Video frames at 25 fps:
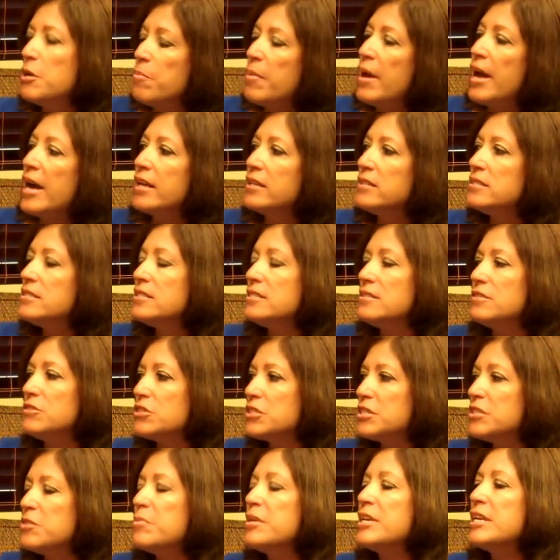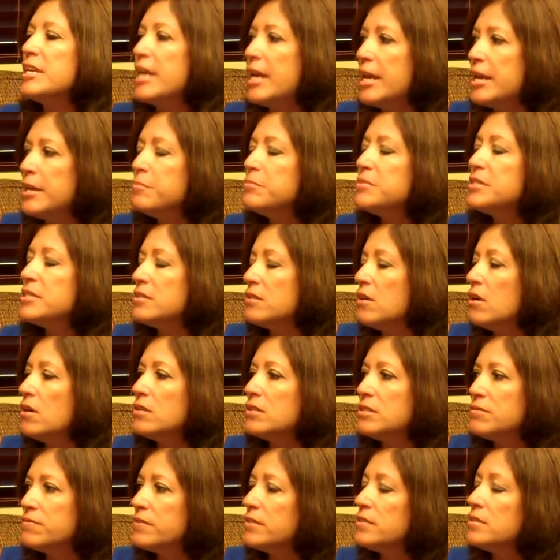pets, and there's going to be games and
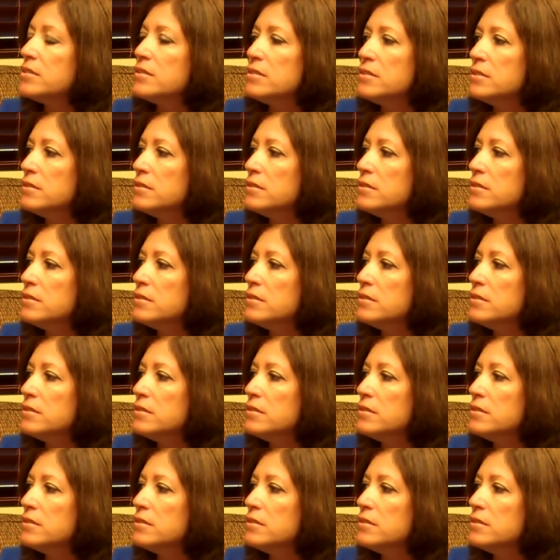all different